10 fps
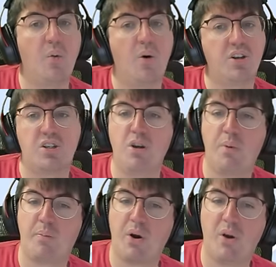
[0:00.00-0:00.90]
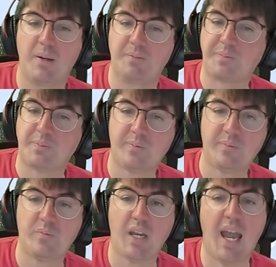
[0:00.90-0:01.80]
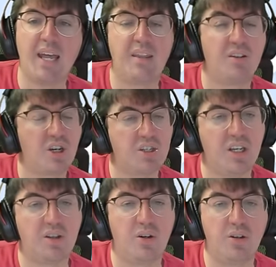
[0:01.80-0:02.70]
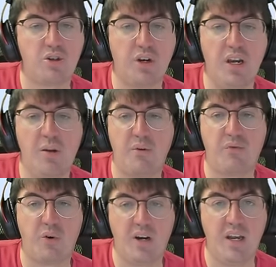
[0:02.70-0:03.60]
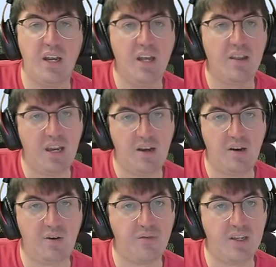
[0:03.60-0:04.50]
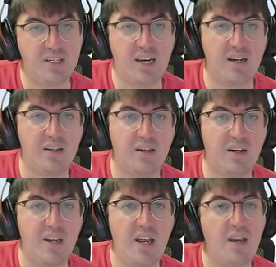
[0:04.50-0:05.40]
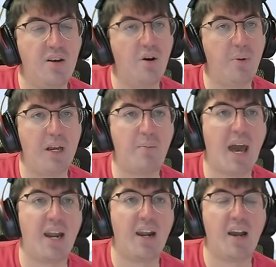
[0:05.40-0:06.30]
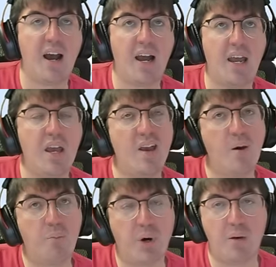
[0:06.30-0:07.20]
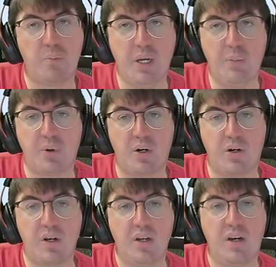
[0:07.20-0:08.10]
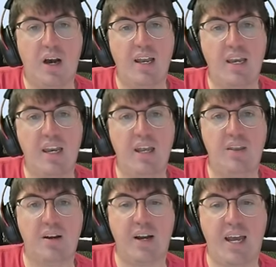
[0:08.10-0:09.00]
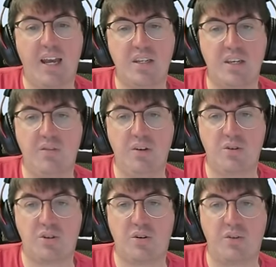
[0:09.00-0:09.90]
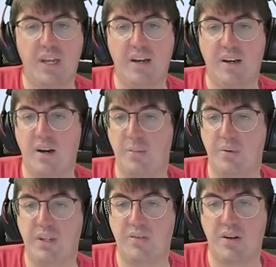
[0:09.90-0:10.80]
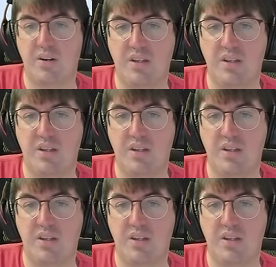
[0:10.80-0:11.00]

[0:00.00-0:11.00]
was stupid broken. And just like the Holy Trinity before it, they nerfed this character. Nobody batted an eye, but people got it in their heads. If you scroll down here, I believe there